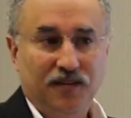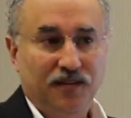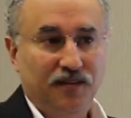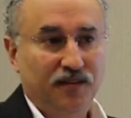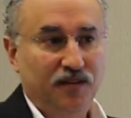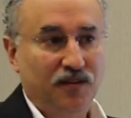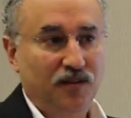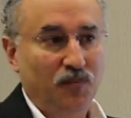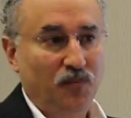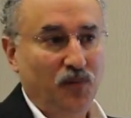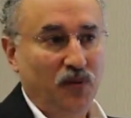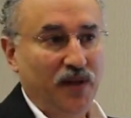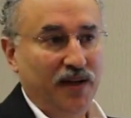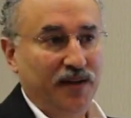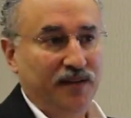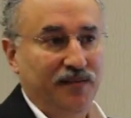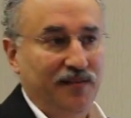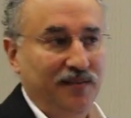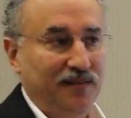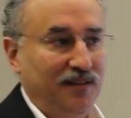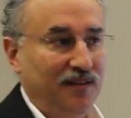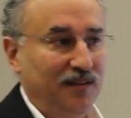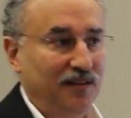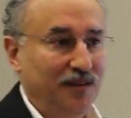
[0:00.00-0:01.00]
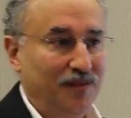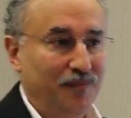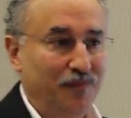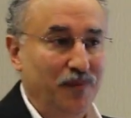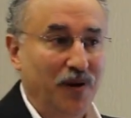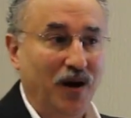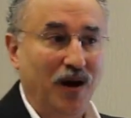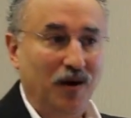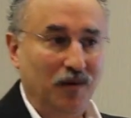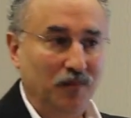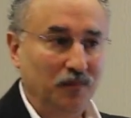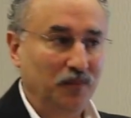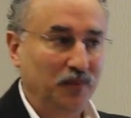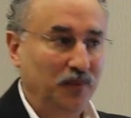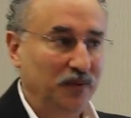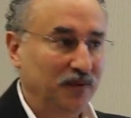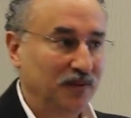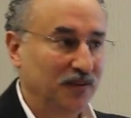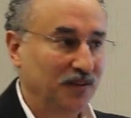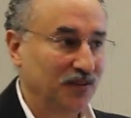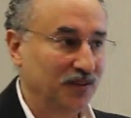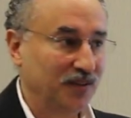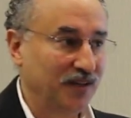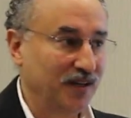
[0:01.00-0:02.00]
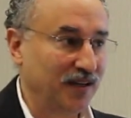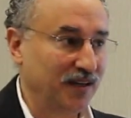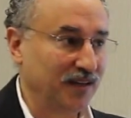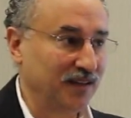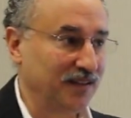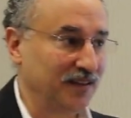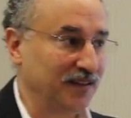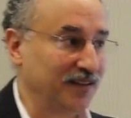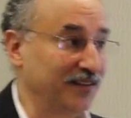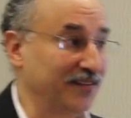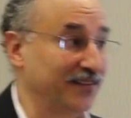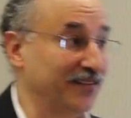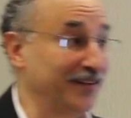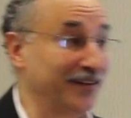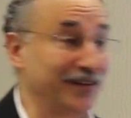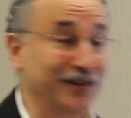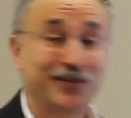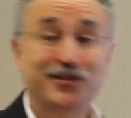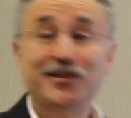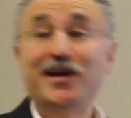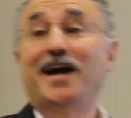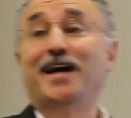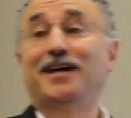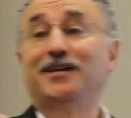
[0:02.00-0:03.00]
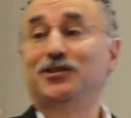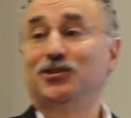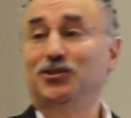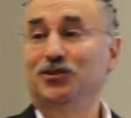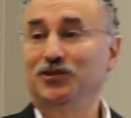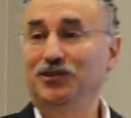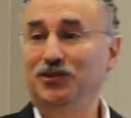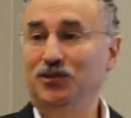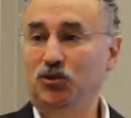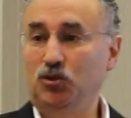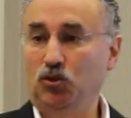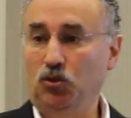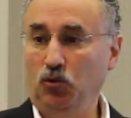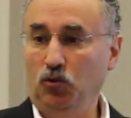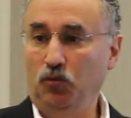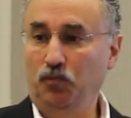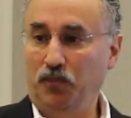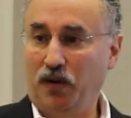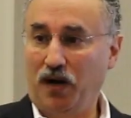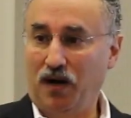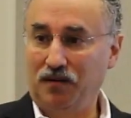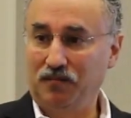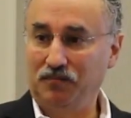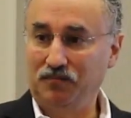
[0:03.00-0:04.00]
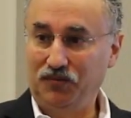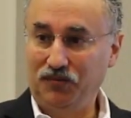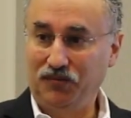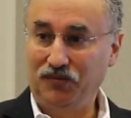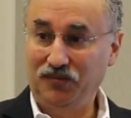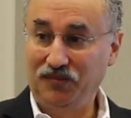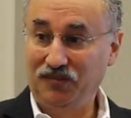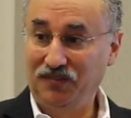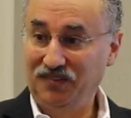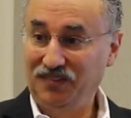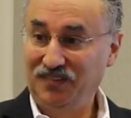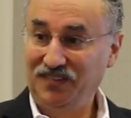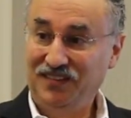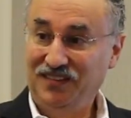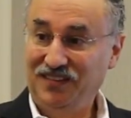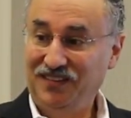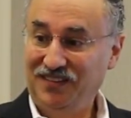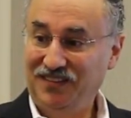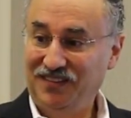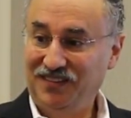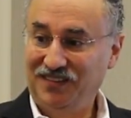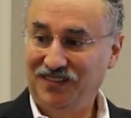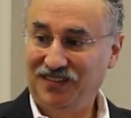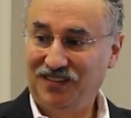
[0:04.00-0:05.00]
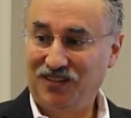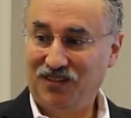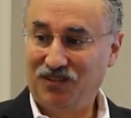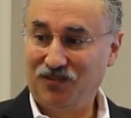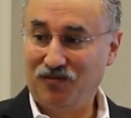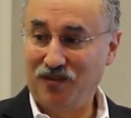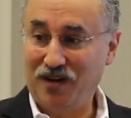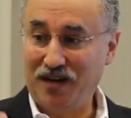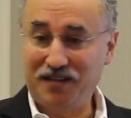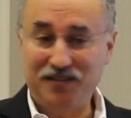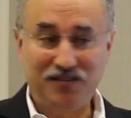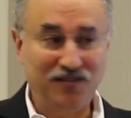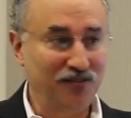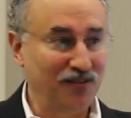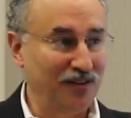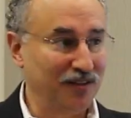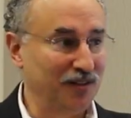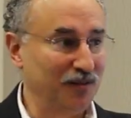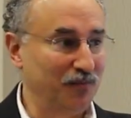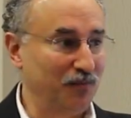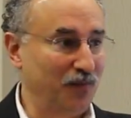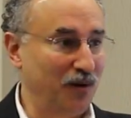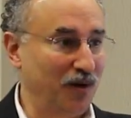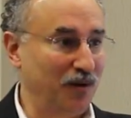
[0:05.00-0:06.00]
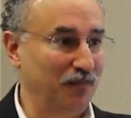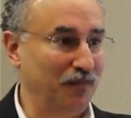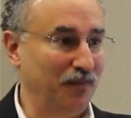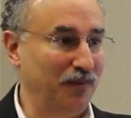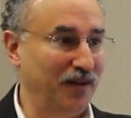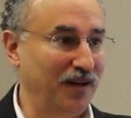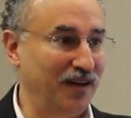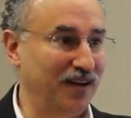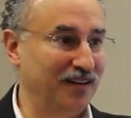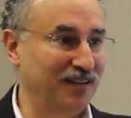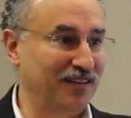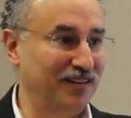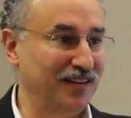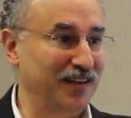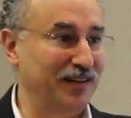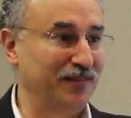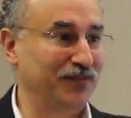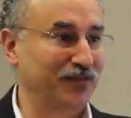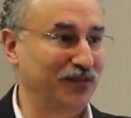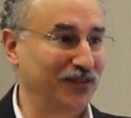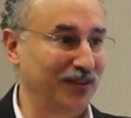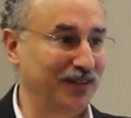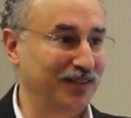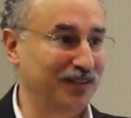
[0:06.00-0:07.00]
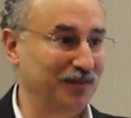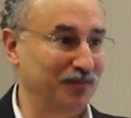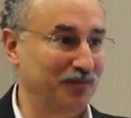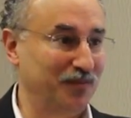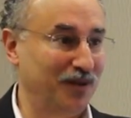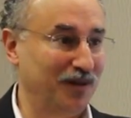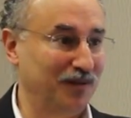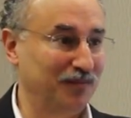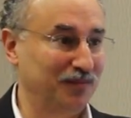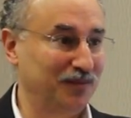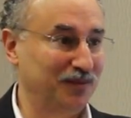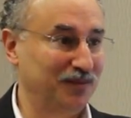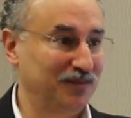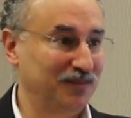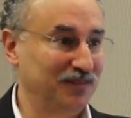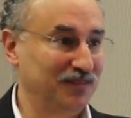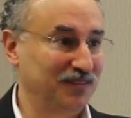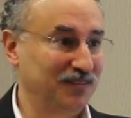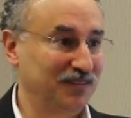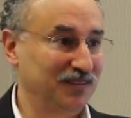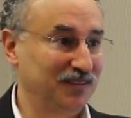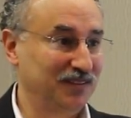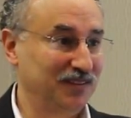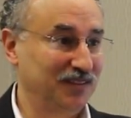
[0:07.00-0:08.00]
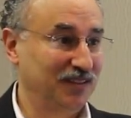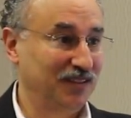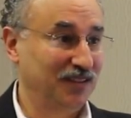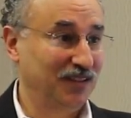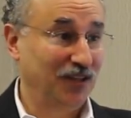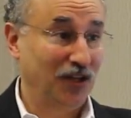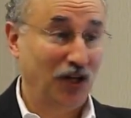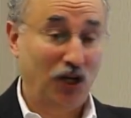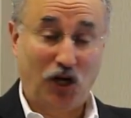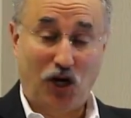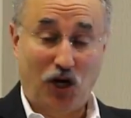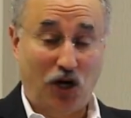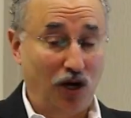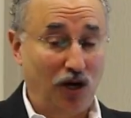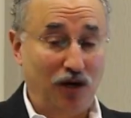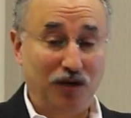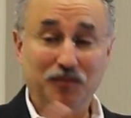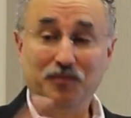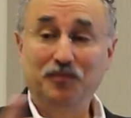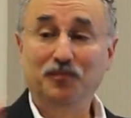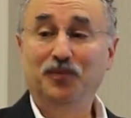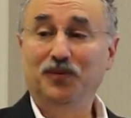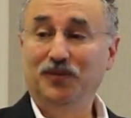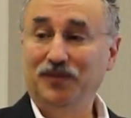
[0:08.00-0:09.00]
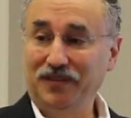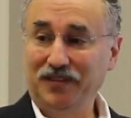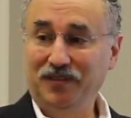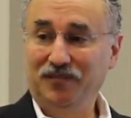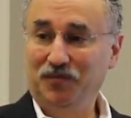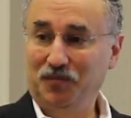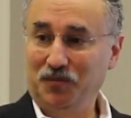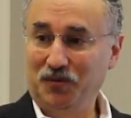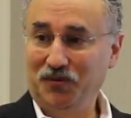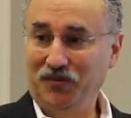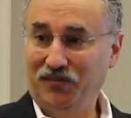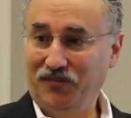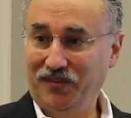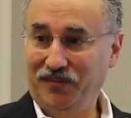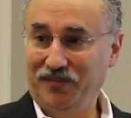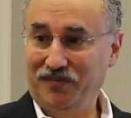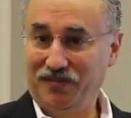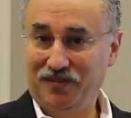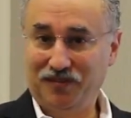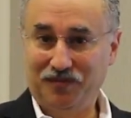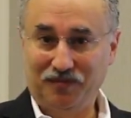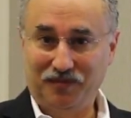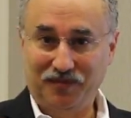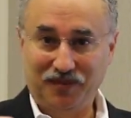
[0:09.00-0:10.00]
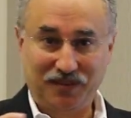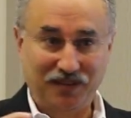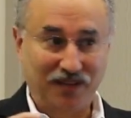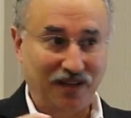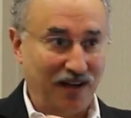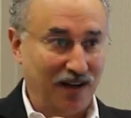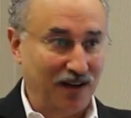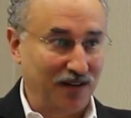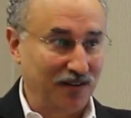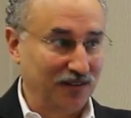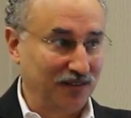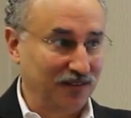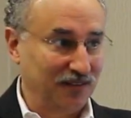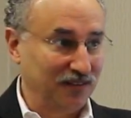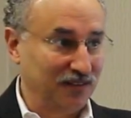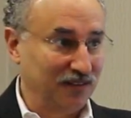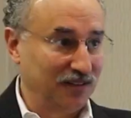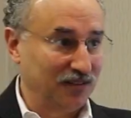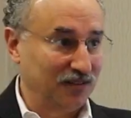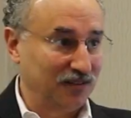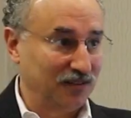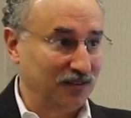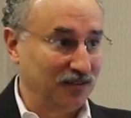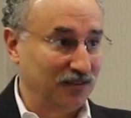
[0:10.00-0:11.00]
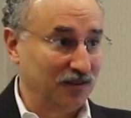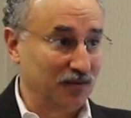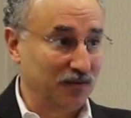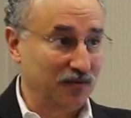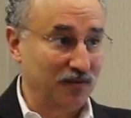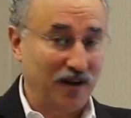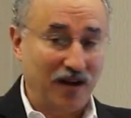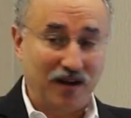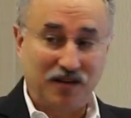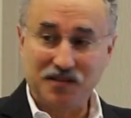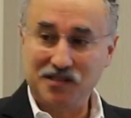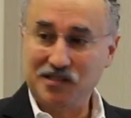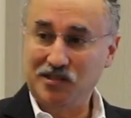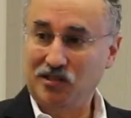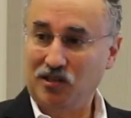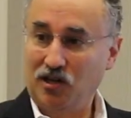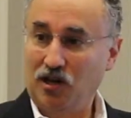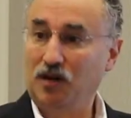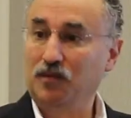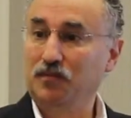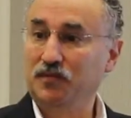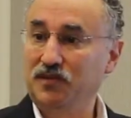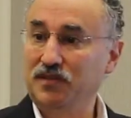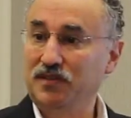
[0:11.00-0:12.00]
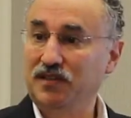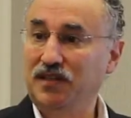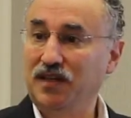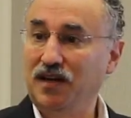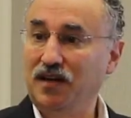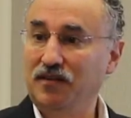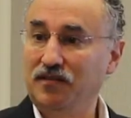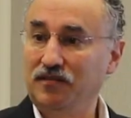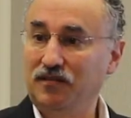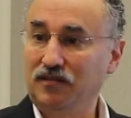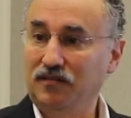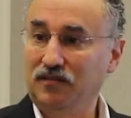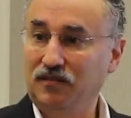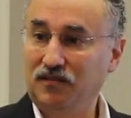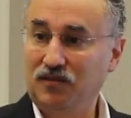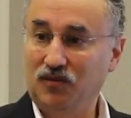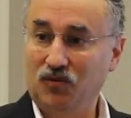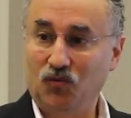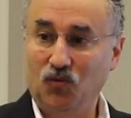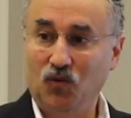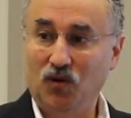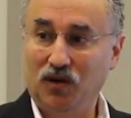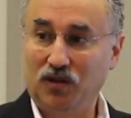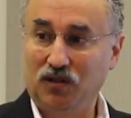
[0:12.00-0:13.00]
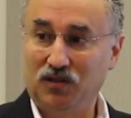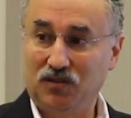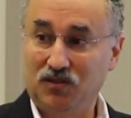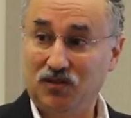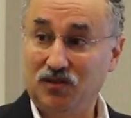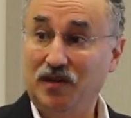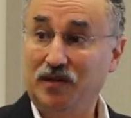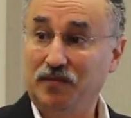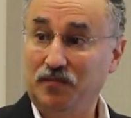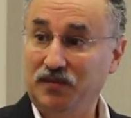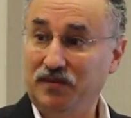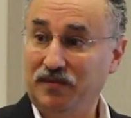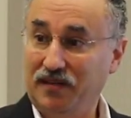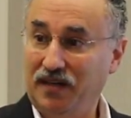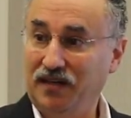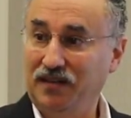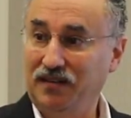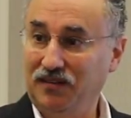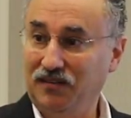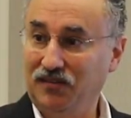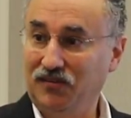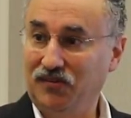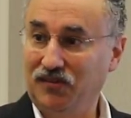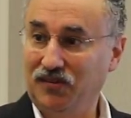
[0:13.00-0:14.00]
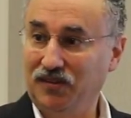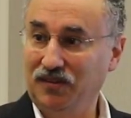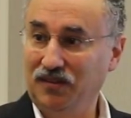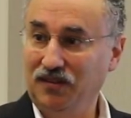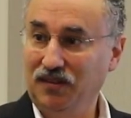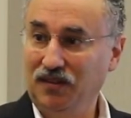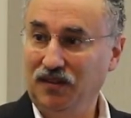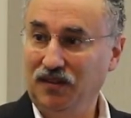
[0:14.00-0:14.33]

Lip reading: The complexity in the pump, okay, is that it's actually two pumps. A right-sided pump and a left-sided pump. Unbelievable system in how, in terms of how this comes together to work simultaneously.